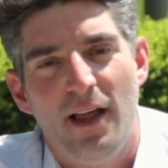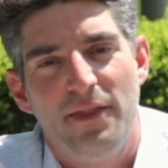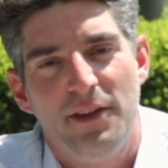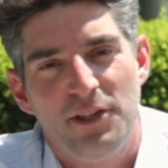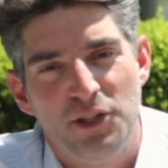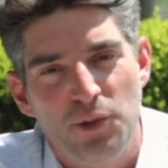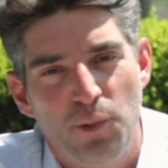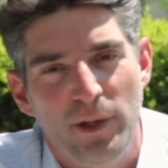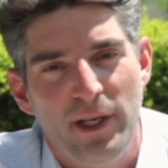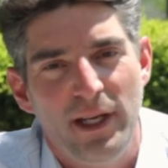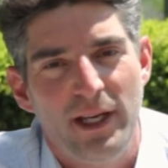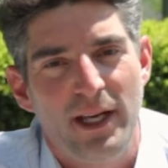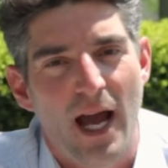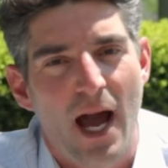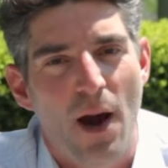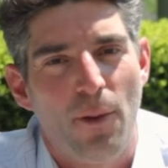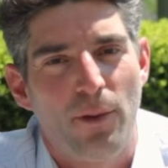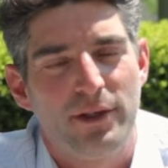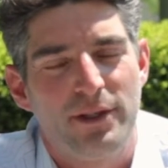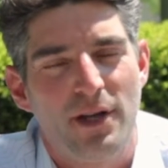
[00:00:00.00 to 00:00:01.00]
This week
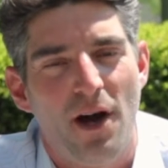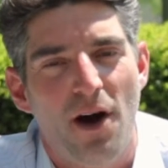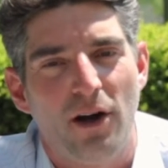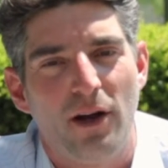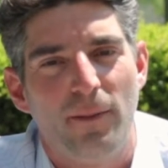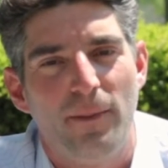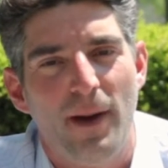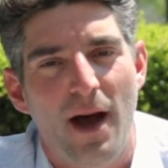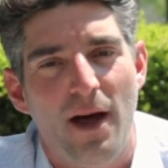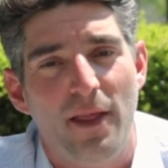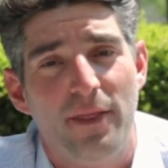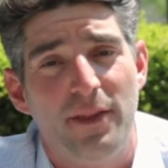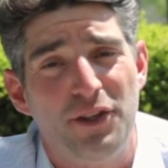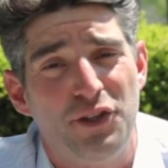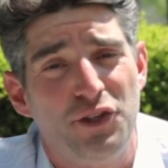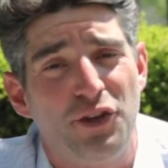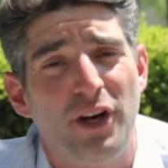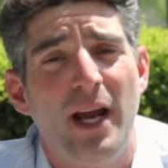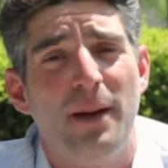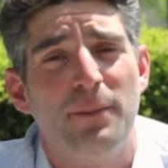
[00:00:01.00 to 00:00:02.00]
I want to talk about
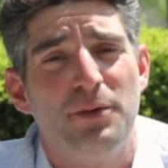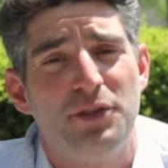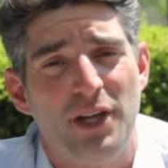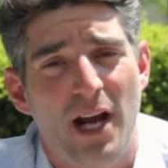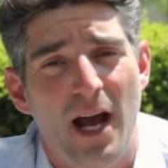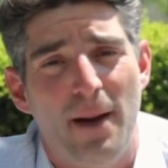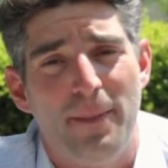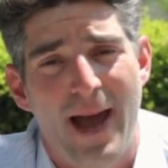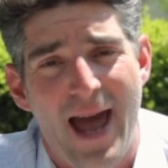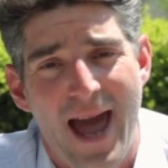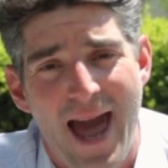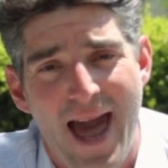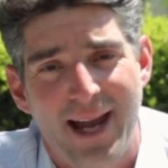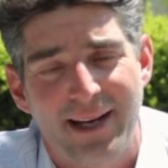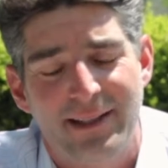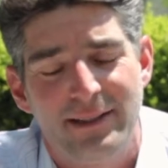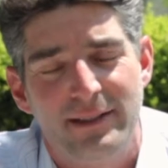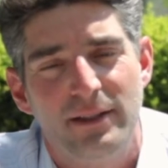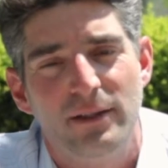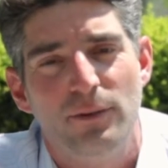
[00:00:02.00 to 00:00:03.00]
the Dram Shop
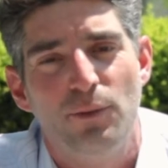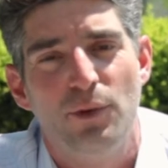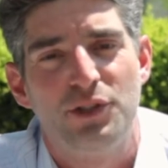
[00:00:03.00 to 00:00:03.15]
Act,